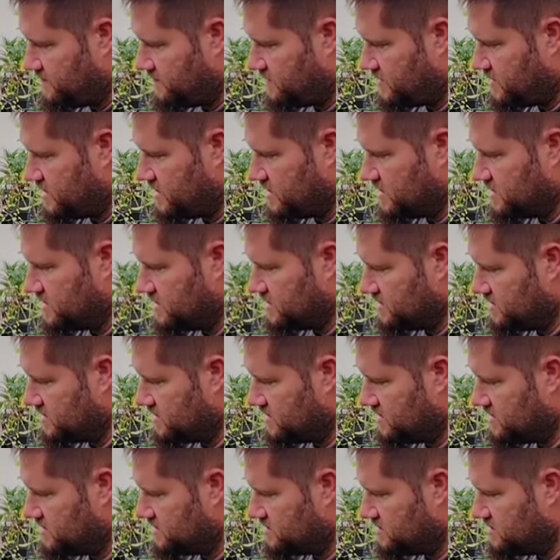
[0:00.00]

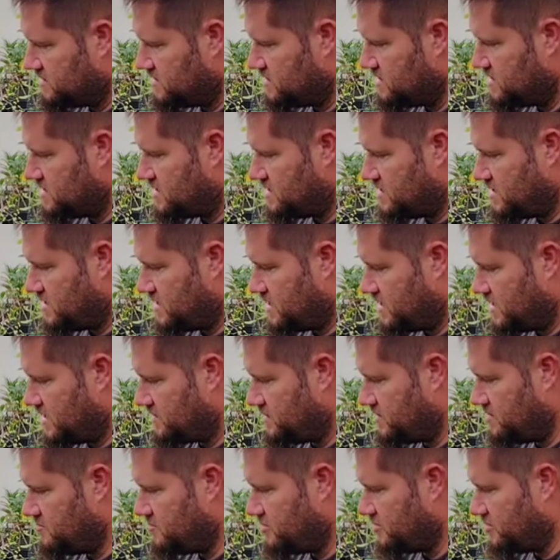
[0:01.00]
because I
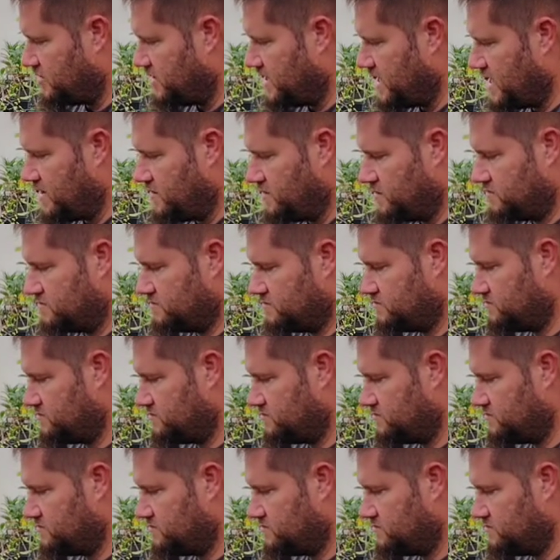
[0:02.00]
couldn't pull it out.